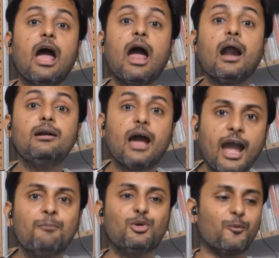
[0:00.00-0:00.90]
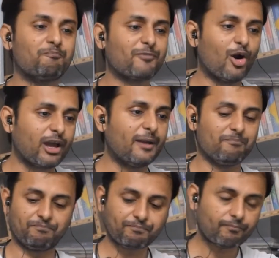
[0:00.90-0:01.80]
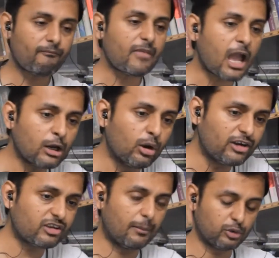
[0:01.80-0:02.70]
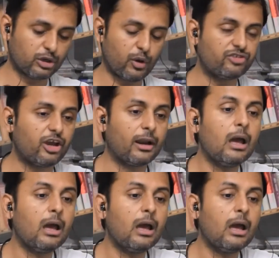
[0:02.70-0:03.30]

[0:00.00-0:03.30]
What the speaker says: and m2. Okay, now let's come to the question.